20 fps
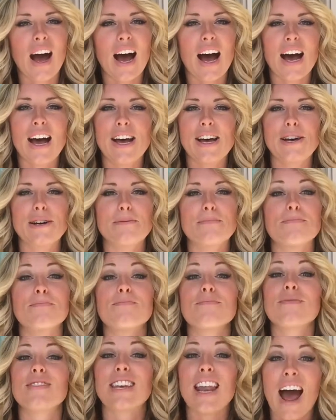
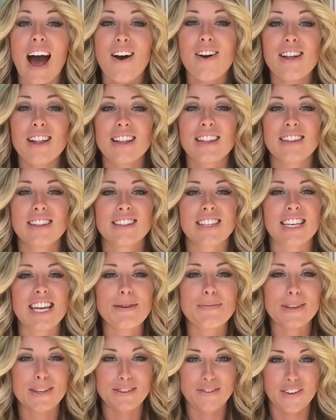Um, now, to
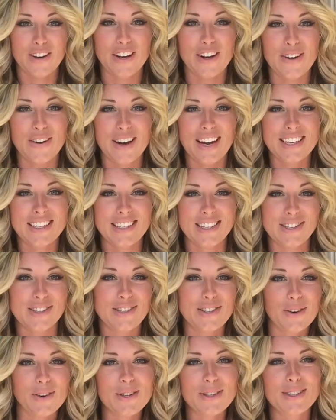keep this video nice and
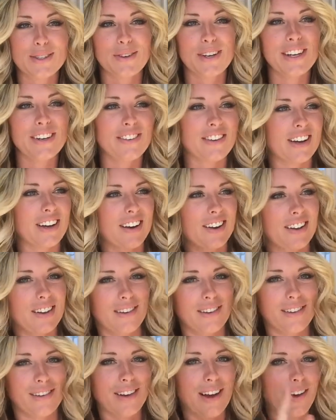short and sweet, we got a
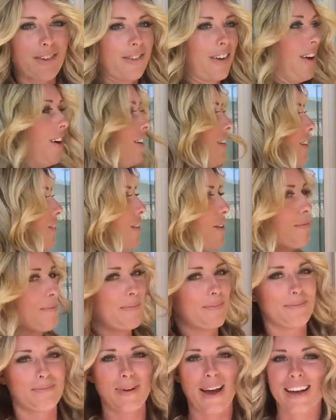little golf cart that went
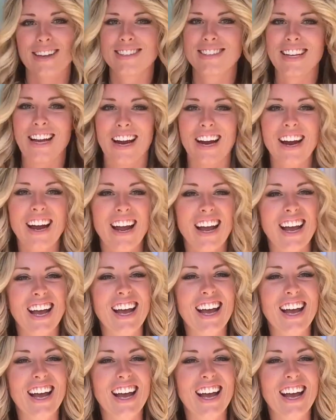past there.